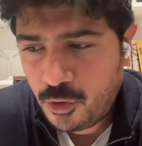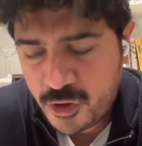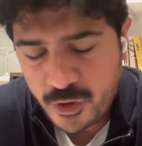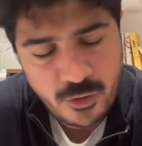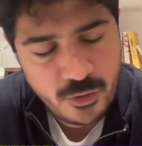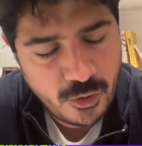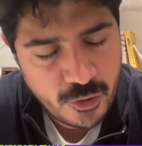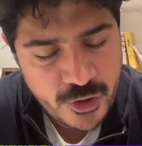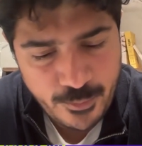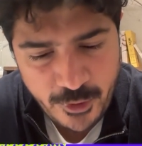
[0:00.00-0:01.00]

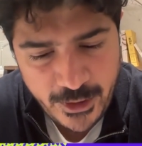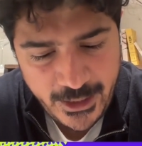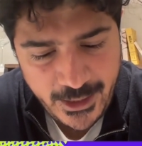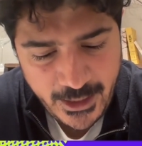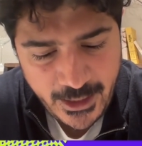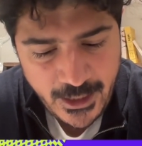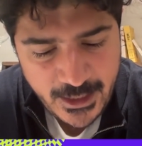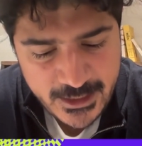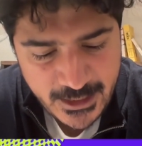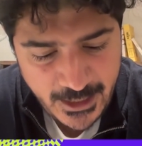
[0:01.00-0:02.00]
should we
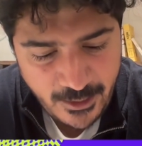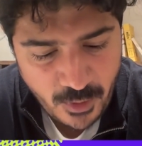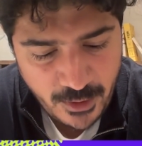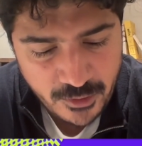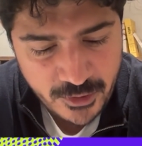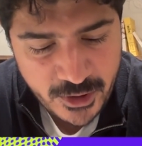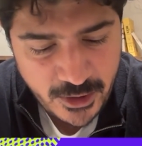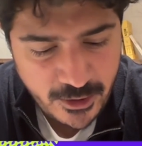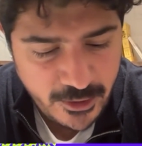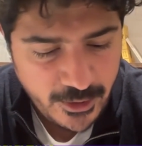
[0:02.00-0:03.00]
select one or
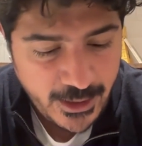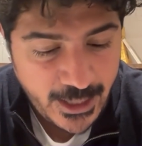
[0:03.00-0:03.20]
two?